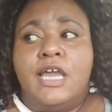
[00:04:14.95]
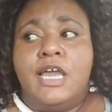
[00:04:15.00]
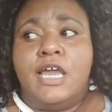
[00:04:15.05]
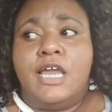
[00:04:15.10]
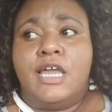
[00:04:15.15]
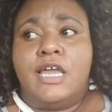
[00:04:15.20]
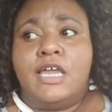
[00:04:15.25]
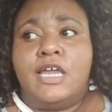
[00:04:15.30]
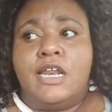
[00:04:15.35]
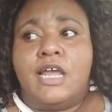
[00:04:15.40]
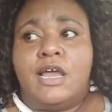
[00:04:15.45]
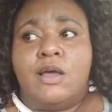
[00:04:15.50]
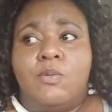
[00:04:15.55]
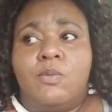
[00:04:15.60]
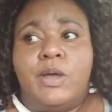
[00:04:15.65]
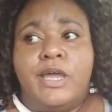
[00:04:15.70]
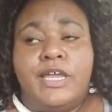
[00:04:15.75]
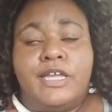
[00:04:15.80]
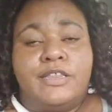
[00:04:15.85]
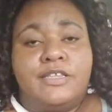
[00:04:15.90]
and I
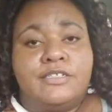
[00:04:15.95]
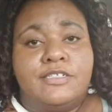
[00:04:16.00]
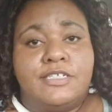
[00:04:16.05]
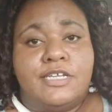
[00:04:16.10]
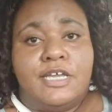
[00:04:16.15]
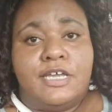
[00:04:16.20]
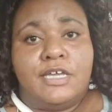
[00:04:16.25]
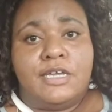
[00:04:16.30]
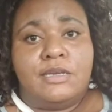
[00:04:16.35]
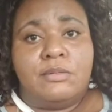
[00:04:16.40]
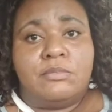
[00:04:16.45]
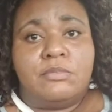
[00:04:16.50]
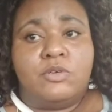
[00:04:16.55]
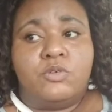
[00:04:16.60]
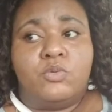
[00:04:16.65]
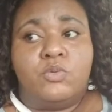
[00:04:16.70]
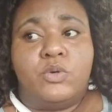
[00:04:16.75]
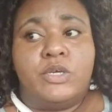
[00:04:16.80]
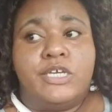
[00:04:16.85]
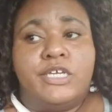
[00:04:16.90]
weighed the same,
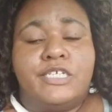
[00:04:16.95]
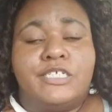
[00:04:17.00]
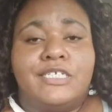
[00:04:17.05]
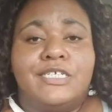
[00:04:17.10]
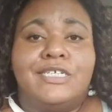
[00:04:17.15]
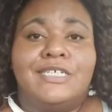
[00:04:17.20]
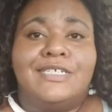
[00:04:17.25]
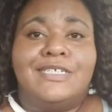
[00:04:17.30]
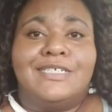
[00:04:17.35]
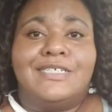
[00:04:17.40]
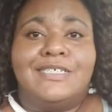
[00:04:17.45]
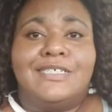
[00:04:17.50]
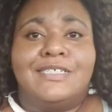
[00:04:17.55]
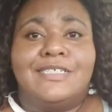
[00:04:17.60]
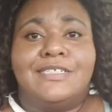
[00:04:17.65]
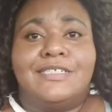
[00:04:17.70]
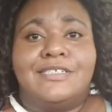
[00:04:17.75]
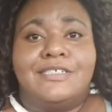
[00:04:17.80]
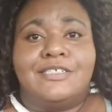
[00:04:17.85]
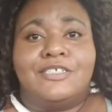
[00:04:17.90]
which
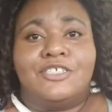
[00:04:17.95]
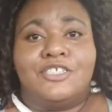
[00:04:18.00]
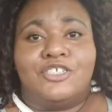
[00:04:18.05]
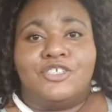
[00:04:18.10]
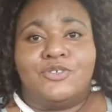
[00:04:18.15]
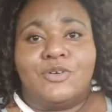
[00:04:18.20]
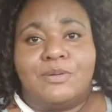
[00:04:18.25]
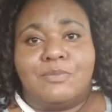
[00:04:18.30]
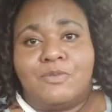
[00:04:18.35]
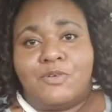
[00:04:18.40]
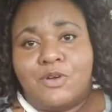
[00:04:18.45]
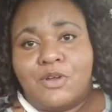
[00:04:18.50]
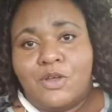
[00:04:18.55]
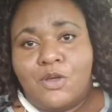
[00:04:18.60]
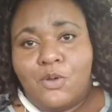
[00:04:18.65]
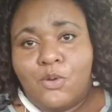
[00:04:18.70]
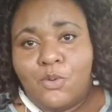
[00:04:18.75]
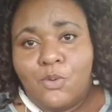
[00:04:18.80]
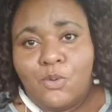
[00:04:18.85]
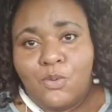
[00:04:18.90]
is, drum
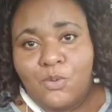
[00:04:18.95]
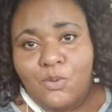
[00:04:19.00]
roll,